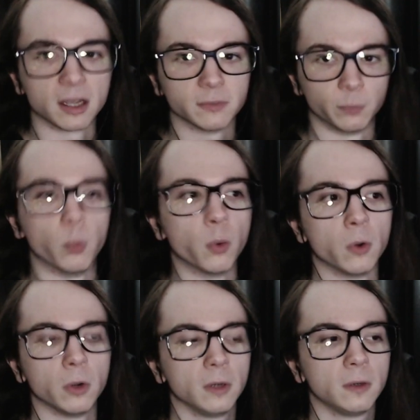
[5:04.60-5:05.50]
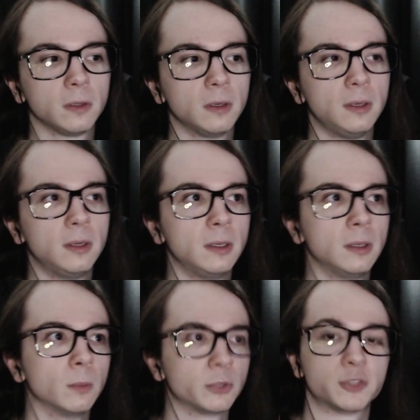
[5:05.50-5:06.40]
of war,
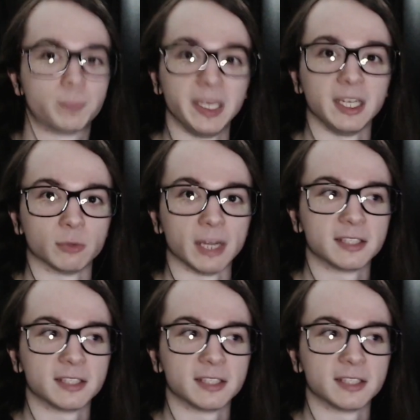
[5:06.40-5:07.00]
which is big, right?